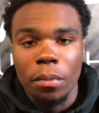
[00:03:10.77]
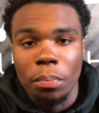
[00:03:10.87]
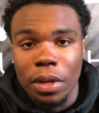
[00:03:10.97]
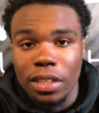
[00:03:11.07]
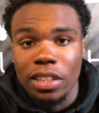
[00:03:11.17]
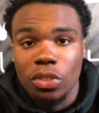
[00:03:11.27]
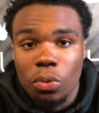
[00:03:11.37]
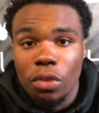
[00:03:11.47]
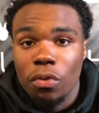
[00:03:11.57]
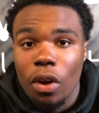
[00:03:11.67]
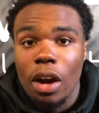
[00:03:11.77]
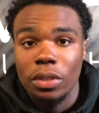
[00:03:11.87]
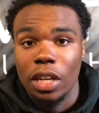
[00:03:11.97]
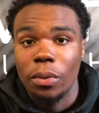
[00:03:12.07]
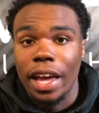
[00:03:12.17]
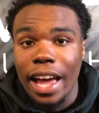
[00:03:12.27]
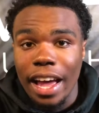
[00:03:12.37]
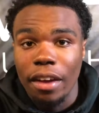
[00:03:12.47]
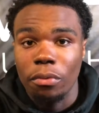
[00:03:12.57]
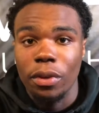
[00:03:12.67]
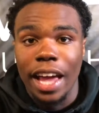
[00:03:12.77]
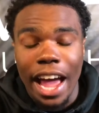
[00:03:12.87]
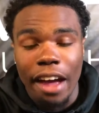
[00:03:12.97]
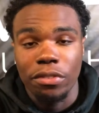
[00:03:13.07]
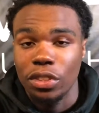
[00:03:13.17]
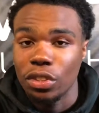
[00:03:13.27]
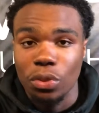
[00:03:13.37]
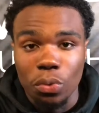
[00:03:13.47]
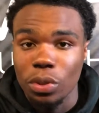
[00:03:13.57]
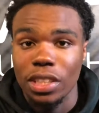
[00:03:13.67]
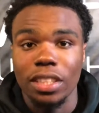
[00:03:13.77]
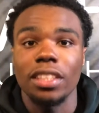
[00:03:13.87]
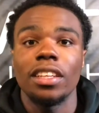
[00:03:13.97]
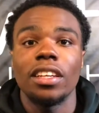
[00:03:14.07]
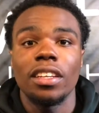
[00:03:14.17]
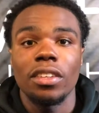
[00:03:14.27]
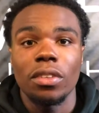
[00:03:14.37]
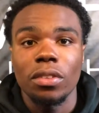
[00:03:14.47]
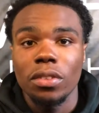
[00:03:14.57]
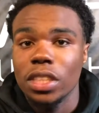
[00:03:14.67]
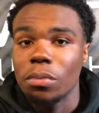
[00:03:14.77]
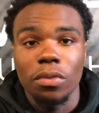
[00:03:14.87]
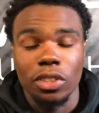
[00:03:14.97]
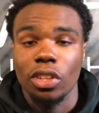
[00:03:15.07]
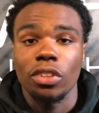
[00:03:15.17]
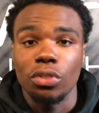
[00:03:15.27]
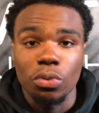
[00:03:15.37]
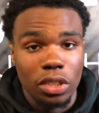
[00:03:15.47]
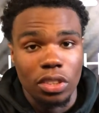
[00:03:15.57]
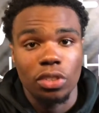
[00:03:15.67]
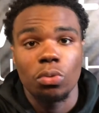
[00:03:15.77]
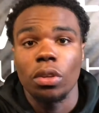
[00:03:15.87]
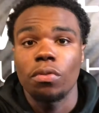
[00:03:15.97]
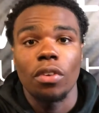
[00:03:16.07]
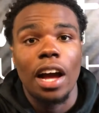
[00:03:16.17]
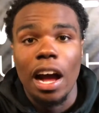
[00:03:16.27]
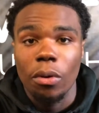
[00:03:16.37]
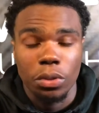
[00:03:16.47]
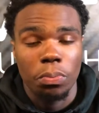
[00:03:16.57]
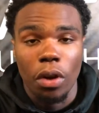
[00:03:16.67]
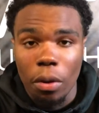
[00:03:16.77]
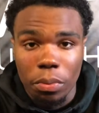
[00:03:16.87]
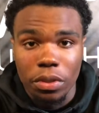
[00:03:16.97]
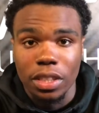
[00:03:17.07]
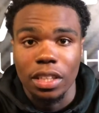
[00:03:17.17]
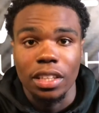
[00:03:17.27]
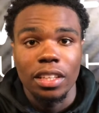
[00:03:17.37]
But the 24 hours that we have to use it. Some of us aren't using our 24 hours properly.